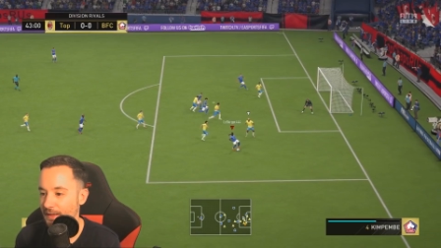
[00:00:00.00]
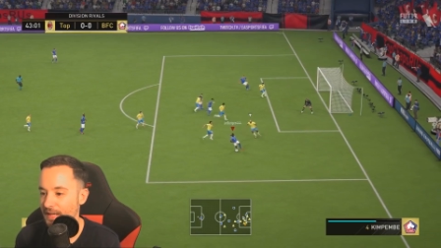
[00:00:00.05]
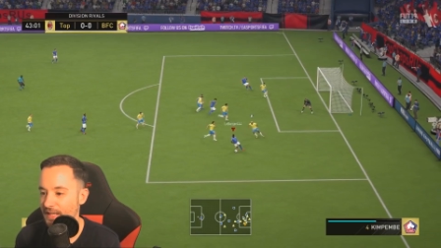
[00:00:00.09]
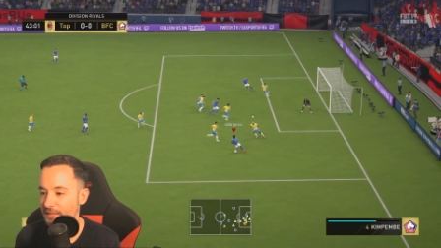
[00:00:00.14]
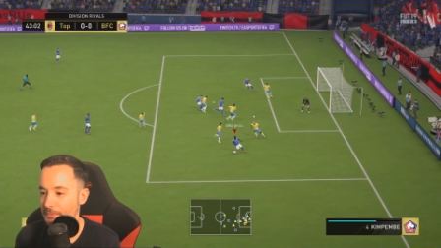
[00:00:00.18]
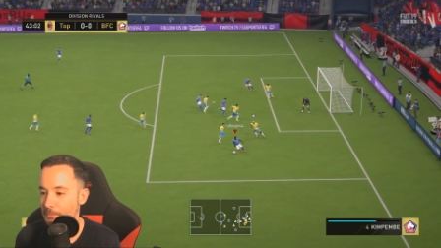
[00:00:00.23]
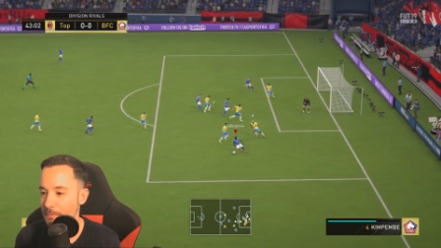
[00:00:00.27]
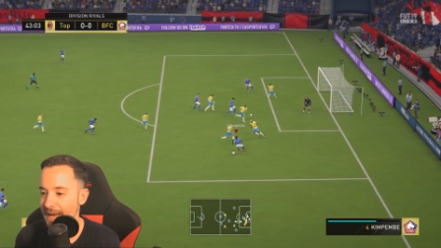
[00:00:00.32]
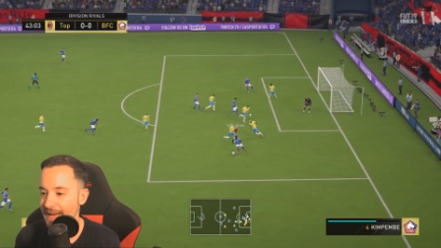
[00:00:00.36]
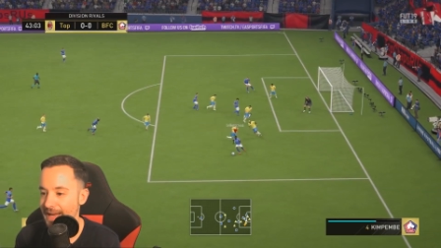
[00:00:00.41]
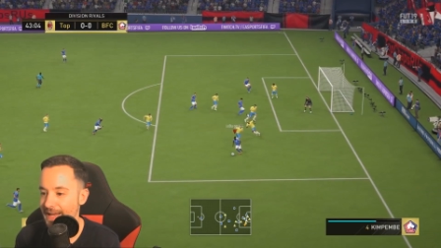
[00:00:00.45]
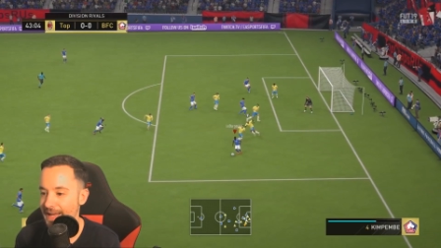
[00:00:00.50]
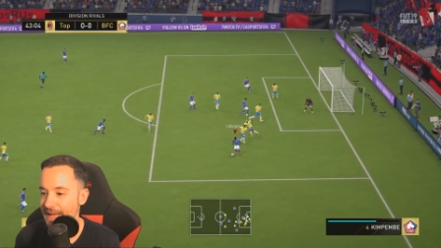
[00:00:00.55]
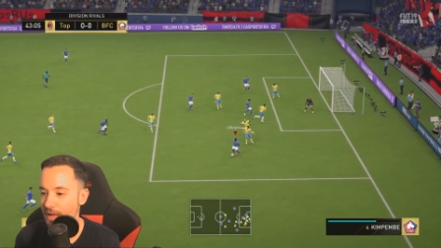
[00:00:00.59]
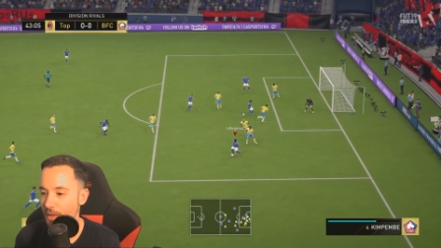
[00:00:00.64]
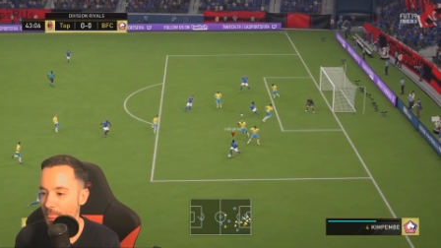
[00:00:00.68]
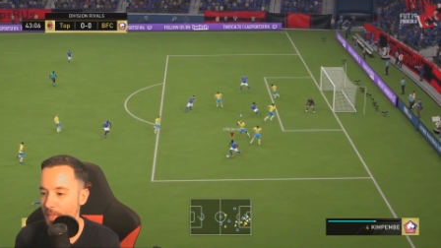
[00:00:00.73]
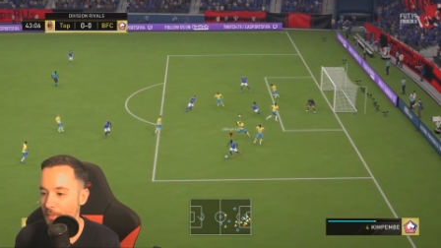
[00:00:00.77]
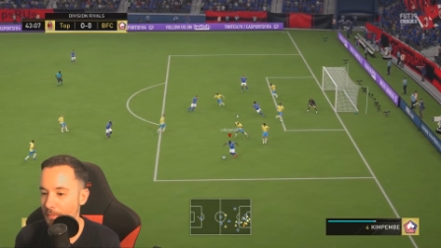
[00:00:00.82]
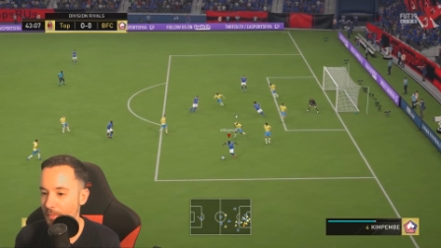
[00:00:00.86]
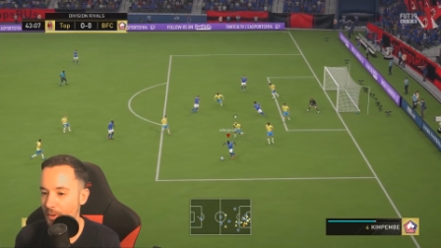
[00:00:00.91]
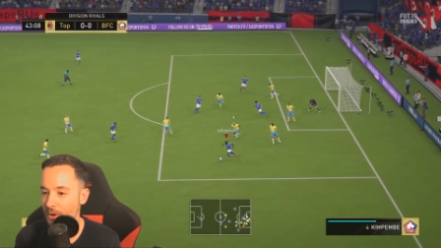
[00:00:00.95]
Here's Mane
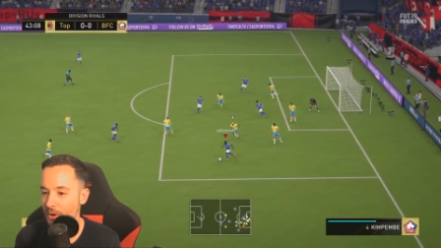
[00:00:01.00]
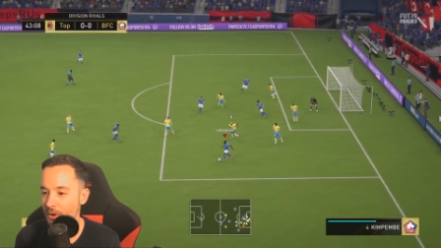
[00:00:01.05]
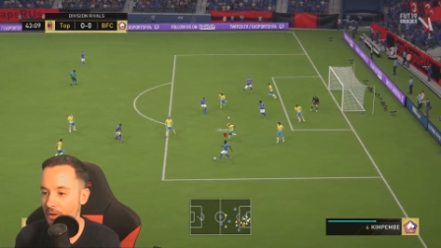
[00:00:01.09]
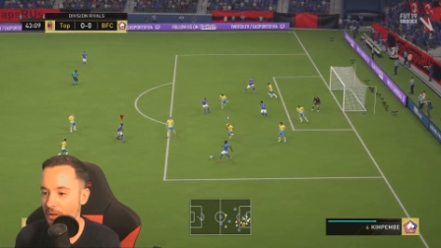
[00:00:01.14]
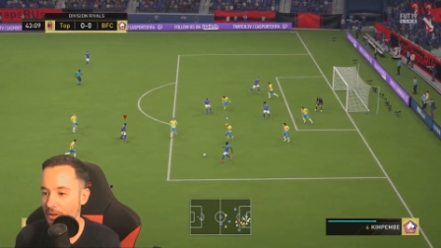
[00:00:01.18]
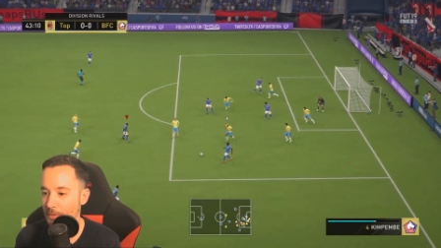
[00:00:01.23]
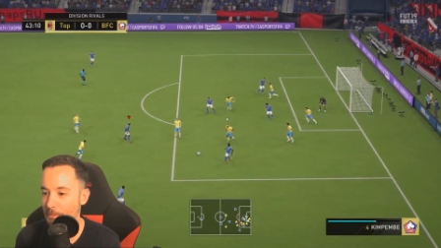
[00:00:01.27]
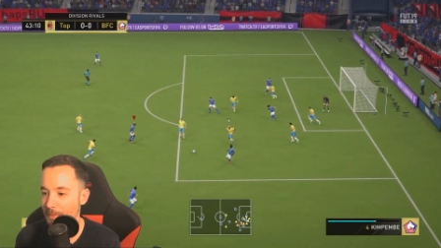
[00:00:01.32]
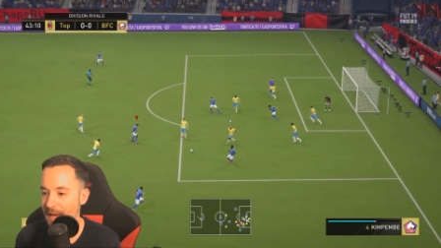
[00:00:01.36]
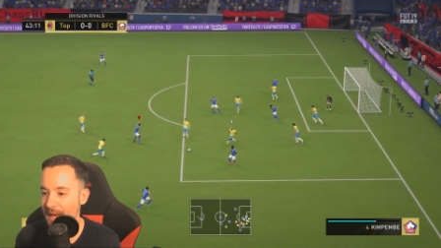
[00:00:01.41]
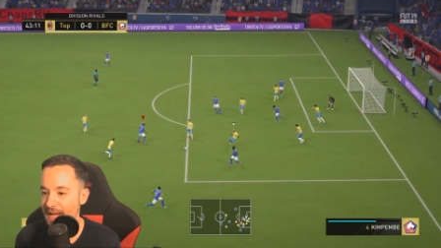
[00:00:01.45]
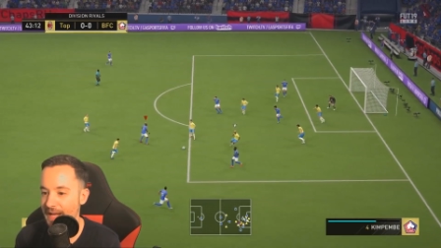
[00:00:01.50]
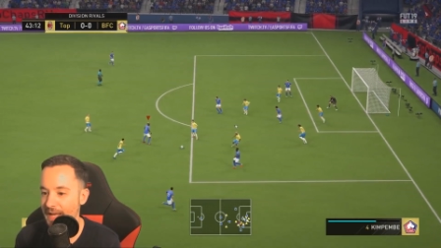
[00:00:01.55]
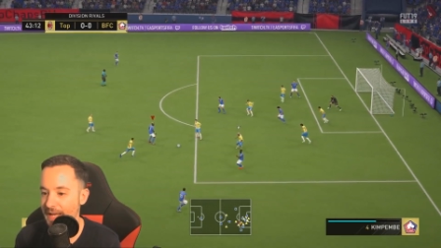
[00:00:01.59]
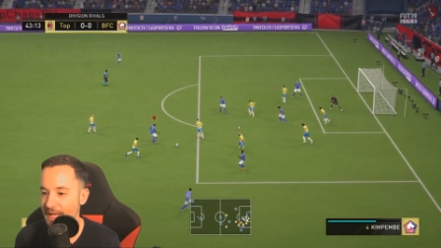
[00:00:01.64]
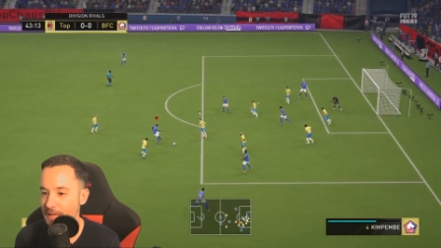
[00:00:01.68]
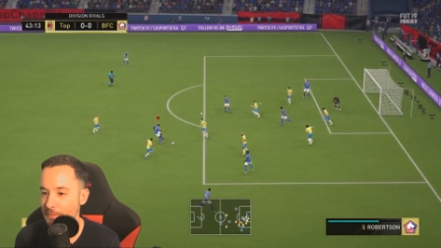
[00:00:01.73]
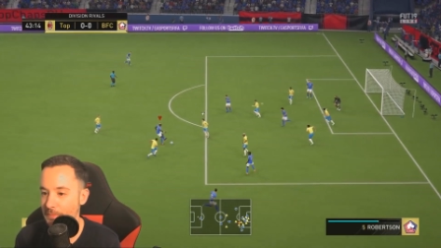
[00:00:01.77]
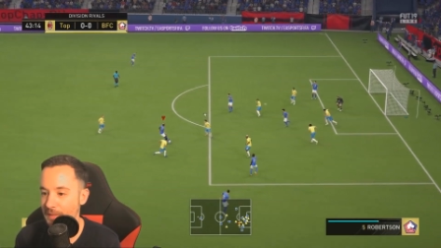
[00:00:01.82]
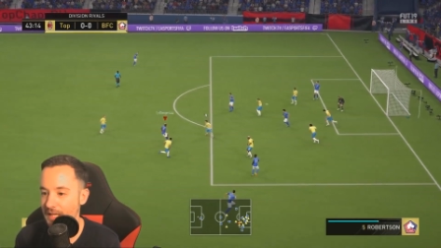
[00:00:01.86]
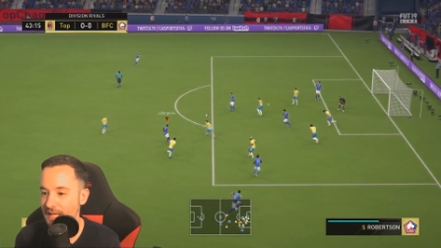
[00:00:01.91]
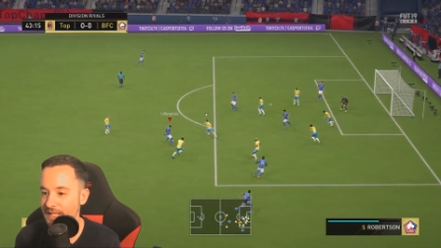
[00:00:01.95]
on the ball.
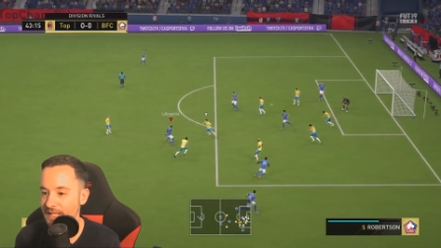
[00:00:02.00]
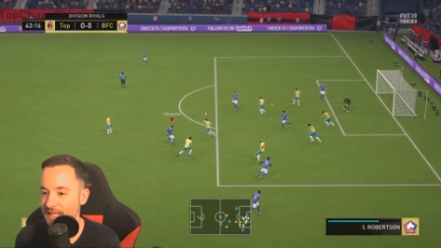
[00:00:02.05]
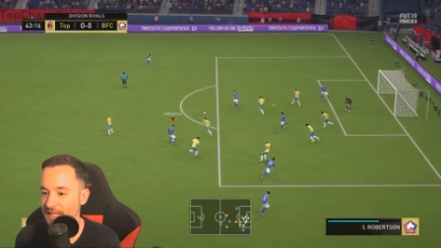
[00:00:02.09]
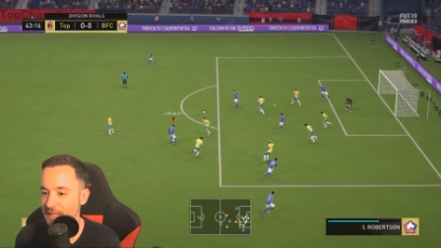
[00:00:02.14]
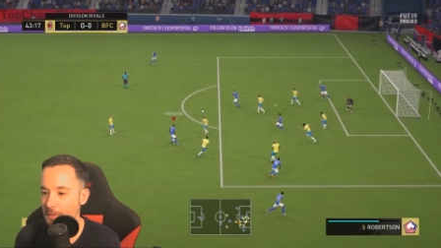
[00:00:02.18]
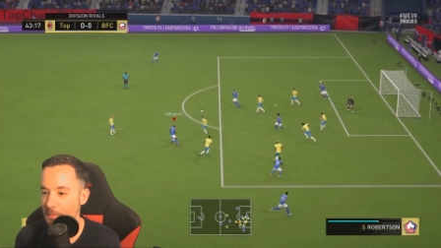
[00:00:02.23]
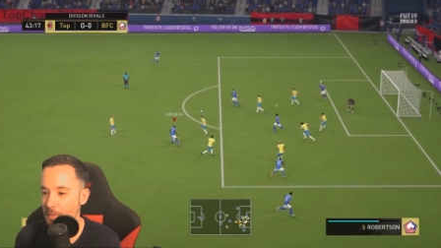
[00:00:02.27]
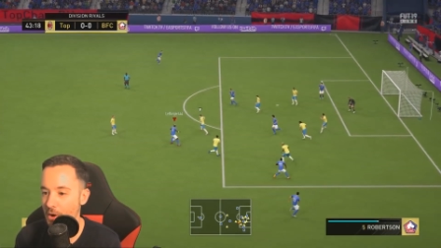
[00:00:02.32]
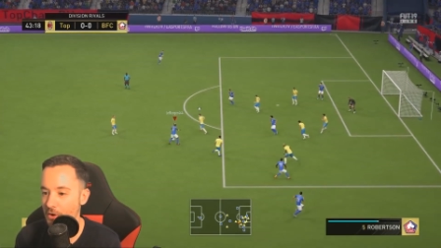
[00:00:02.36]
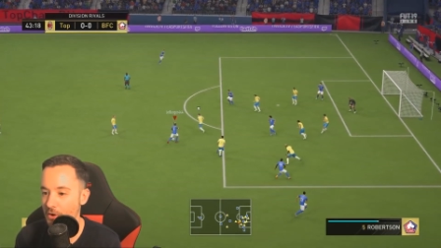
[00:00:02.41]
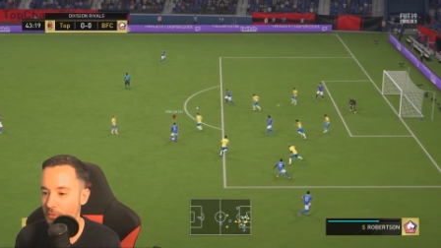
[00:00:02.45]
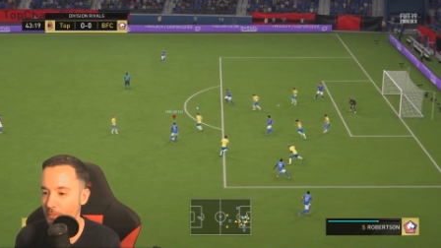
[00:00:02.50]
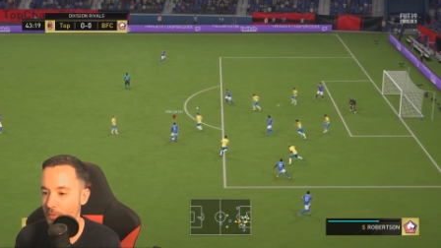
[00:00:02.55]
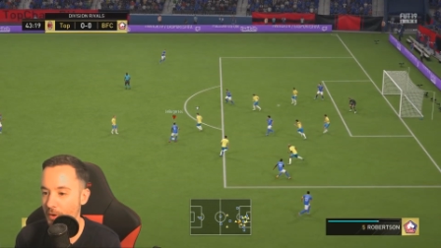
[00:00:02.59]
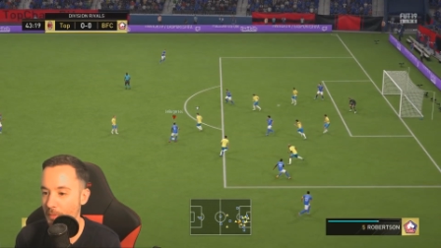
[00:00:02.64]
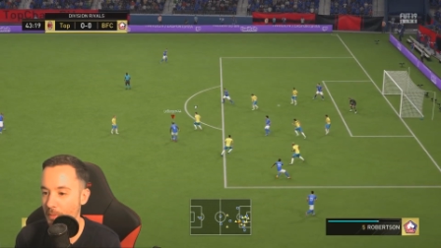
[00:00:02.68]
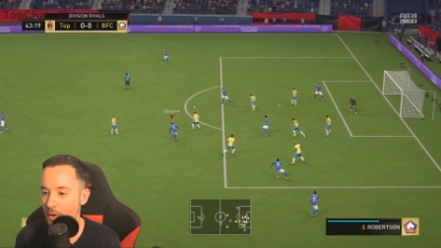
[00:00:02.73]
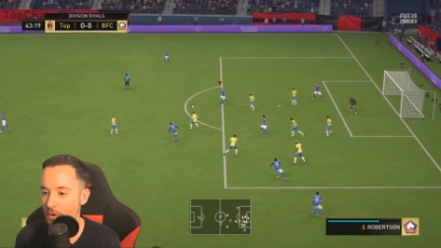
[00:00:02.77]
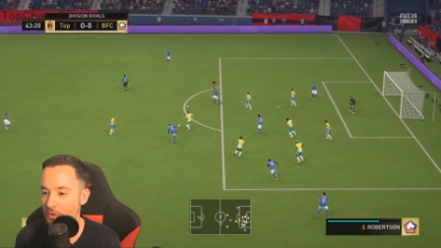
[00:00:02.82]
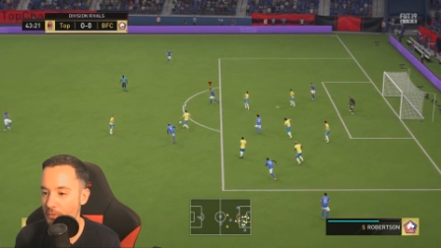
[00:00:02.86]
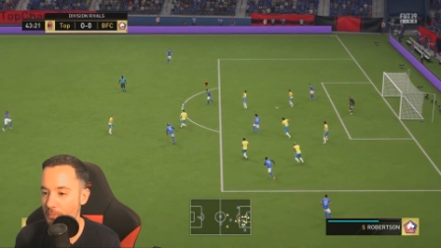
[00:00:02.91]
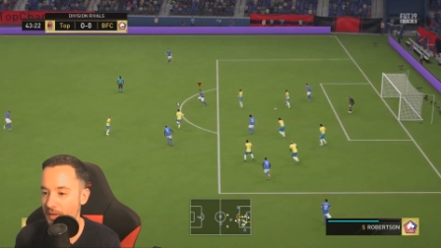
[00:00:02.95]
Mane plays it to Pogba.
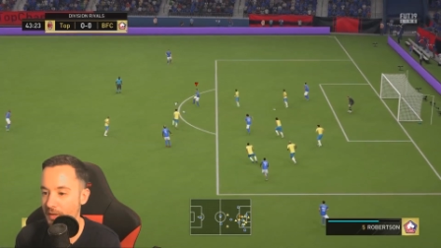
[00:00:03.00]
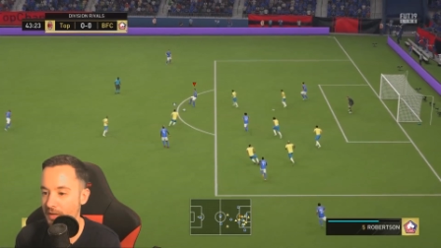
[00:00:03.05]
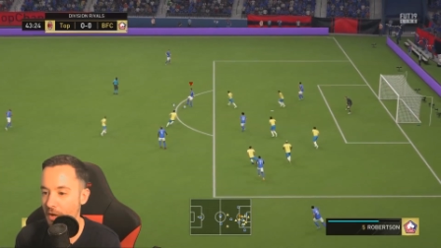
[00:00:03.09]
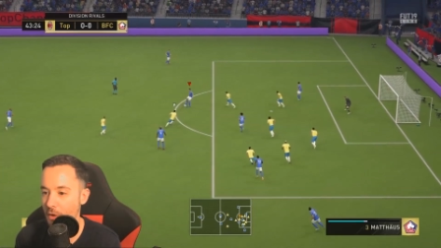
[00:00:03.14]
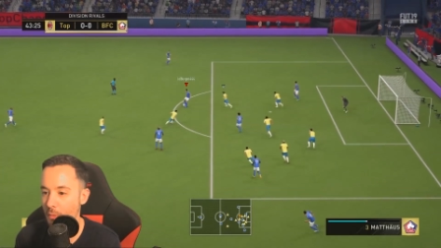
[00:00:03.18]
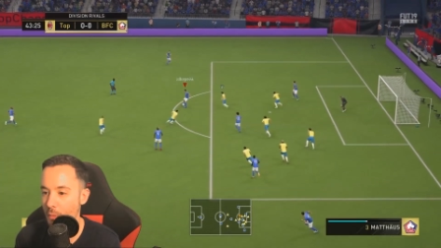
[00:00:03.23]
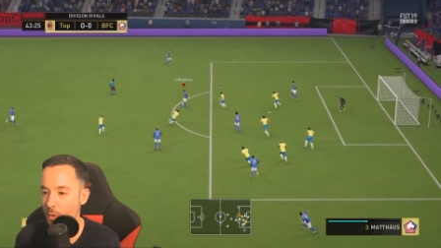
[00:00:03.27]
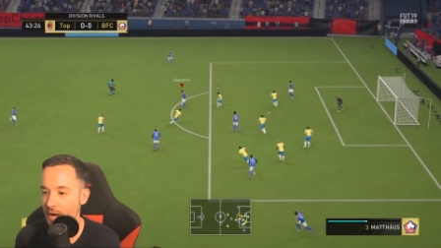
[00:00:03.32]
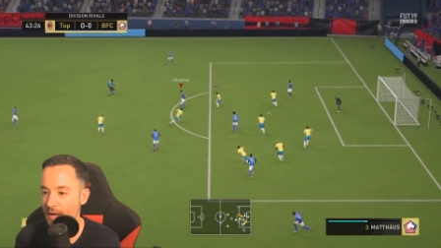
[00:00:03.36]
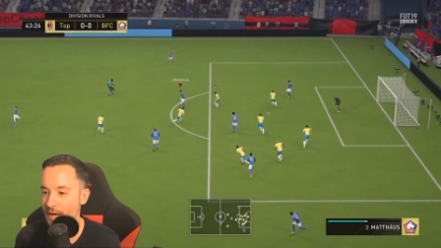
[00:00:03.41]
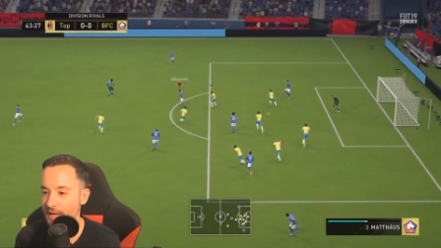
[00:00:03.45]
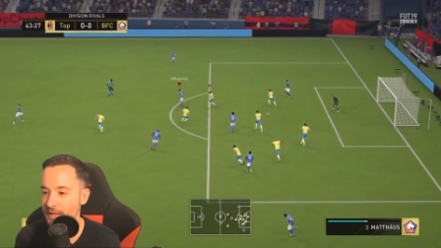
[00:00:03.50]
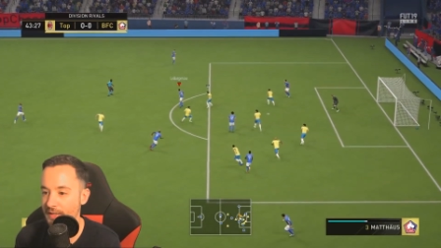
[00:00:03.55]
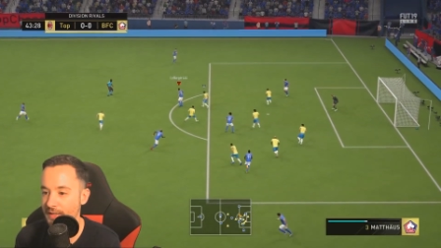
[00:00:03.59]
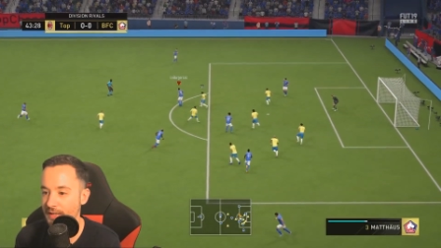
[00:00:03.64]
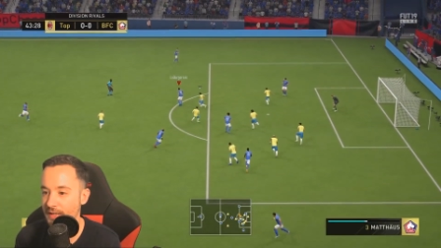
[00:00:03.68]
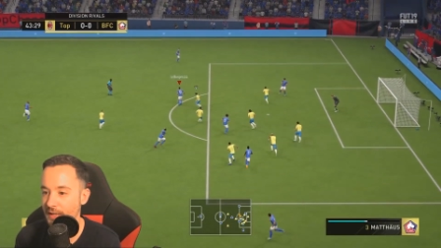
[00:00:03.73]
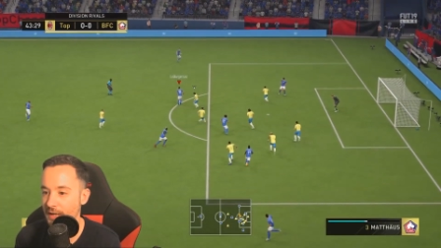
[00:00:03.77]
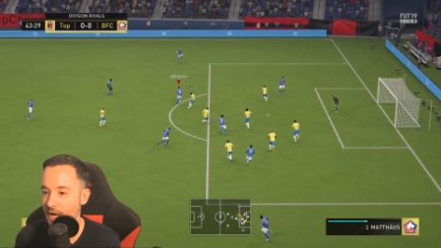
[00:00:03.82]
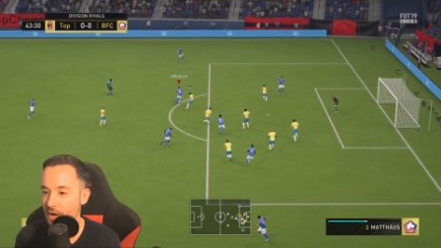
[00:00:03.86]
Pogba, go wide.